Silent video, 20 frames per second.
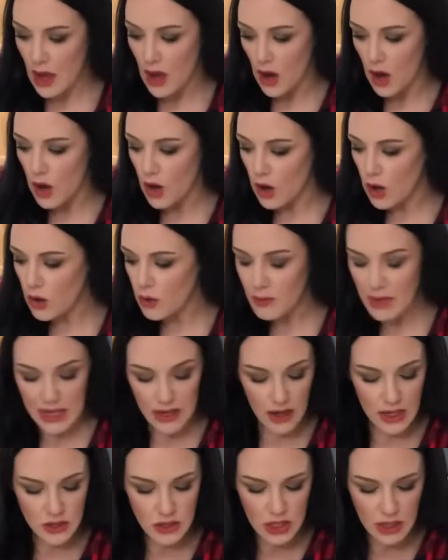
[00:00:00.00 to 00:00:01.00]
Oh my
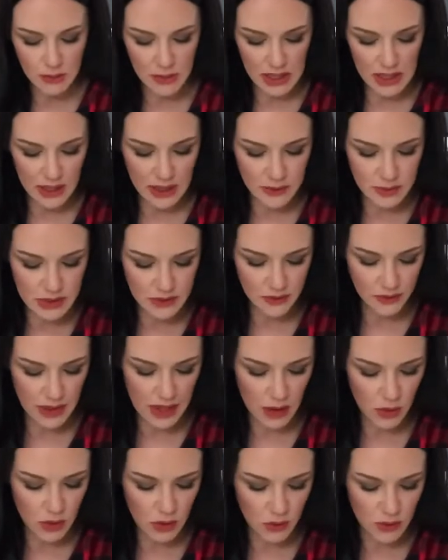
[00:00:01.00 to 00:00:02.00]
gosh, how many cups of
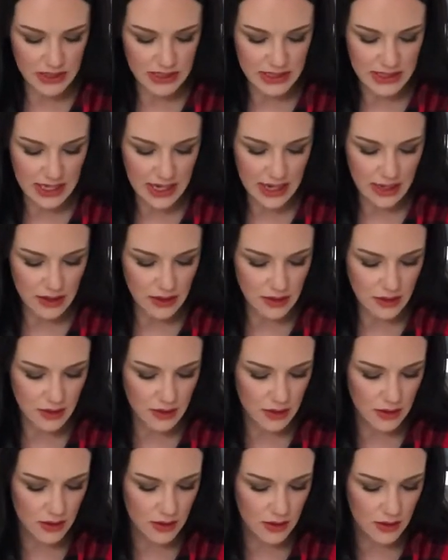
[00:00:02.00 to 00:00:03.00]
flour was that?
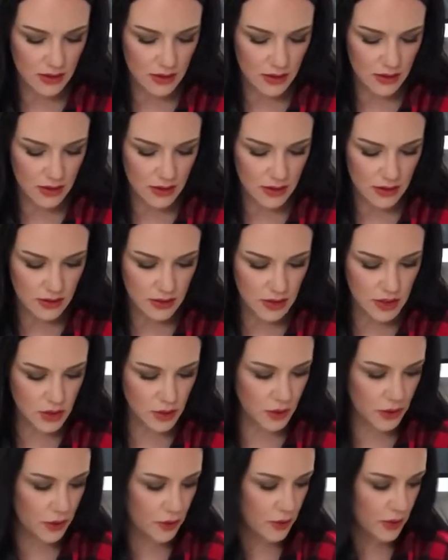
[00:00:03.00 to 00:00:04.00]
2 or
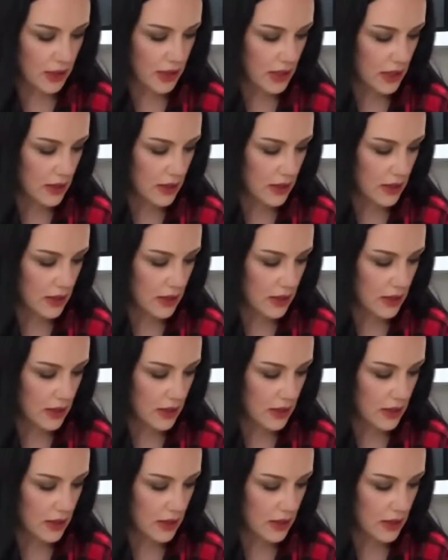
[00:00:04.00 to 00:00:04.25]
3?